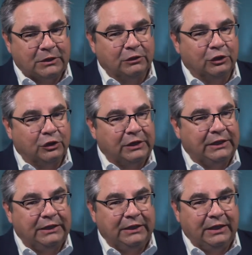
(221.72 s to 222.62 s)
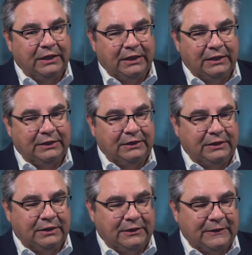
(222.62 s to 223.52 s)
learning and
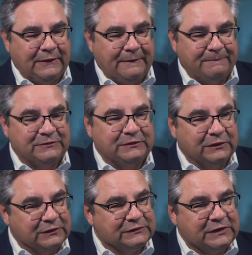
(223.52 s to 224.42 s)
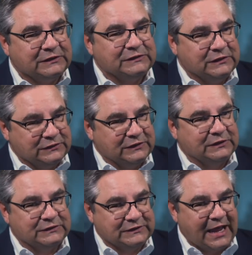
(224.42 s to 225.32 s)
skill sets into
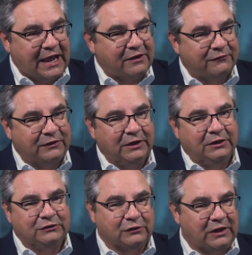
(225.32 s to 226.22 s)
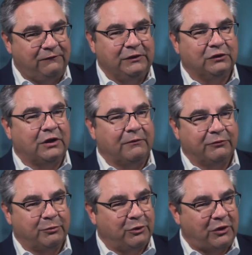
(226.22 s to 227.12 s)
the staff so they feel
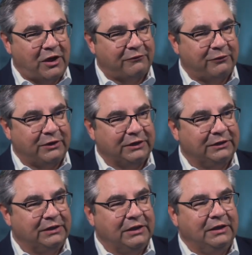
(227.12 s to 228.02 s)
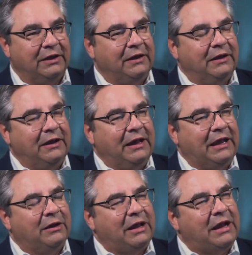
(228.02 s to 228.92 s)
comfortable offering.
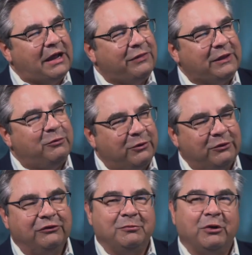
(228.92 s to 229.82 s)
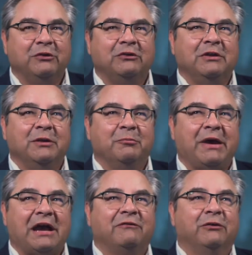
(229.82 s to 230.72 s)
And I think what was the most
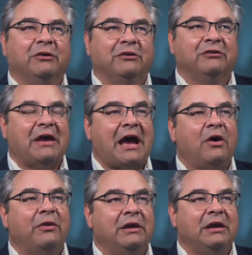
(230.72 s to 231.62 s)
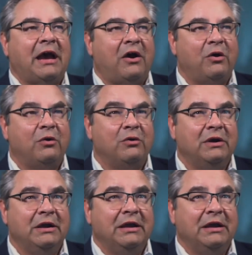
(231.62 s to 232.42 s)
impactful is how